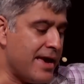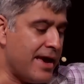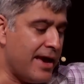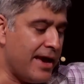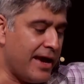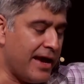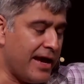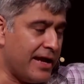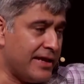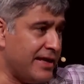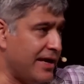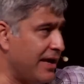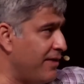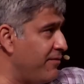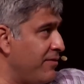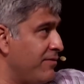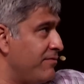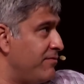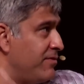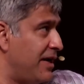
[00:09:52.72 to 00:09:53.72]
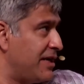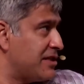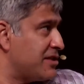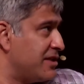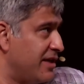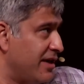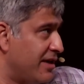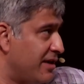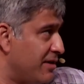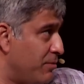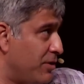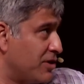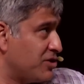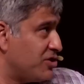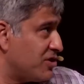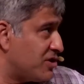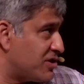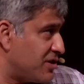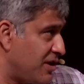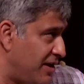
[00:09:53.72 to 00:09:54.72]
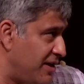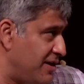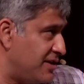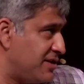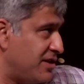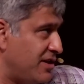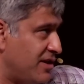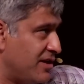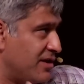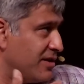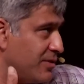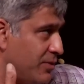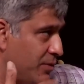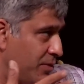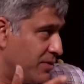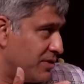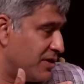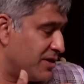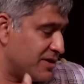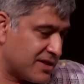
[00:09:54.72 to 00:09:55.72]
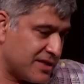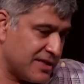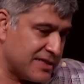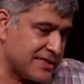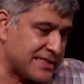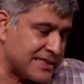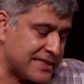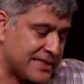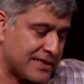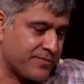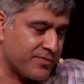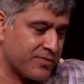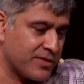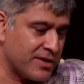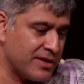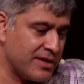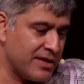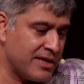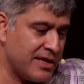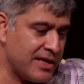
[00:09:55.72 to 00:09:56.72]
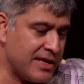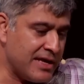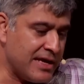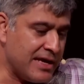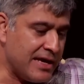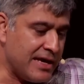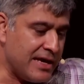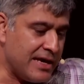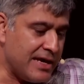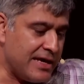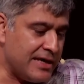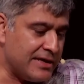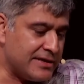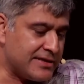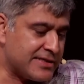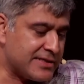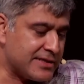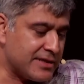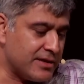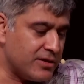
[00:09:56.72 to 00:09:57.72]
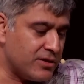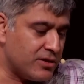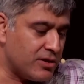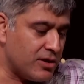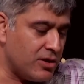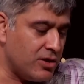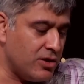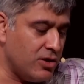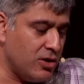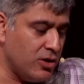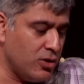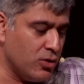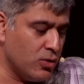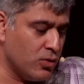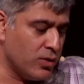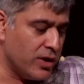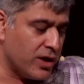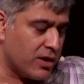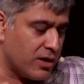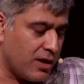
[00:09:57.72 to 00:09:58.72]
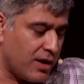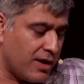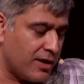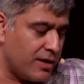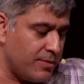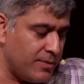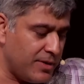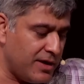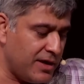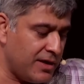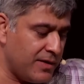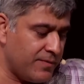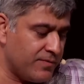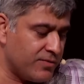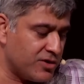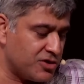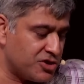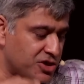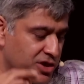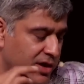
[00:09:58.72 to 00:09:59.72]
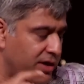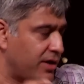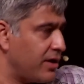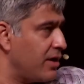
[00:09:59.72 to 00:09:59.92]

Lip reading: And they've actually done a bunch of studies here that we were discussing. It's the new economy, the sharing